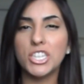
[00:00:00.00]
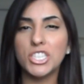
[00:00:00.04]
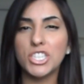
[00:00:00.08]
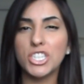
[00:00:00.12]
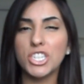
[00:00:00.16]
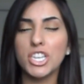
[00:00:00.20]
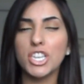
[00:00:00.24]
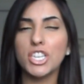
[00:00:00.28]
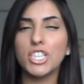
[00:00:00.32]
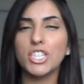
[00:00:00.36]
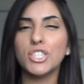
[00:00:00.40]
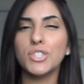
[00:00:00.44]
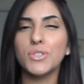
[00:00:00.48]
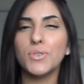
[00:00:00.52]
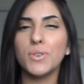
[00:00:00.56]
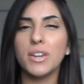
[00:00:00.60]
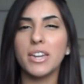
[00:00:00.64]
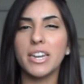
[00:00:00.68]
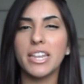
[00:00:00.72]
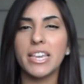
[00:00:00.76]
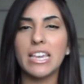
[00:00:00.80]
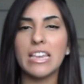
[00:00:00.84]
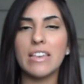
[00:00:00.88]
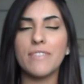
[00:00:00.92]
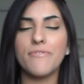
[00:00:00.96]
just to
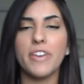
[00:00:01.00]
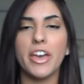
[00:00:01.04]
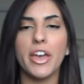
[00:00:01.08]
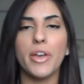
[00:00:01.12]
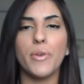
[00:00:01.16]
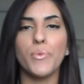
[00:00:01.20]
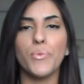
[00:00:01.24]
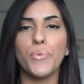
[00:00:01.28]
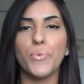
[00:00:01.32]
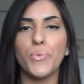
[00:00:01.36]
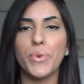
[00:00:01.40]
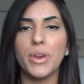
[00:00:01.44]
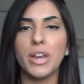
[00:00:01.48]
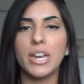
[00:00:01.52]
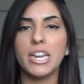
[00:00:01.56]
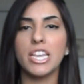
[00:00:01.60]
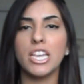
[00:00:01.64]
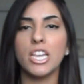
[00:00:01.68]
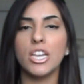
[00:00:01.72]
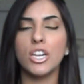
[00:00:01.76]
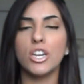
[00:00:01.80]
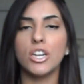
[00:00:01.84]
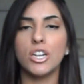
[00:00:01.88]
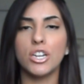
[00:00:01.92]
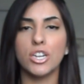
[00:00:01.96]
leave a
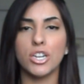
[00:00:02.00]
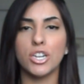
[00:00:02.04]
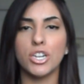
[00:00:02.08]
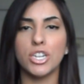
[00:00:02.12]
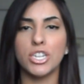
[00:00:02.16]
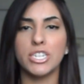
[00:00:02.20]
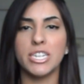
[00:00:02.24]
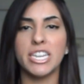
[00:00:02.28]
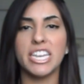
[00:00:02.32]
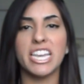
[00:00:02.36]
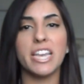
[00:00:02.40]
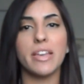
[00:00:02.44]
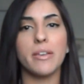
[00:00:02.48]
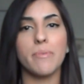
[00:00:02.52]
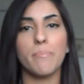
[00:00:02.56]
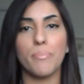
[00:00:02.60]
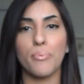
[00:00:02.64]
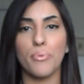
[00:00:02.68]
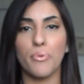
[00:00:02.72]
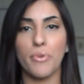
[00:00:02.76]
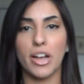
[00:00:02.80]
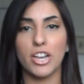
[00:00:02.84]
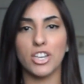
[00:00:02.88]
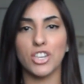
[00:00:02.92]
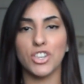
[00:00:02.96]
really good
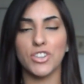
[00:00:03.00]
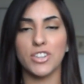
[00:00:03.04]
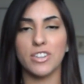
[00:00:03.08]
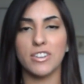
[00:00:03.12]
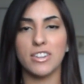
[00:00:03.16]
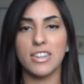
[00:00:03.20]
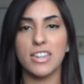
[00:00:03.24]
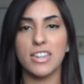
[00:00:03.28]
impression.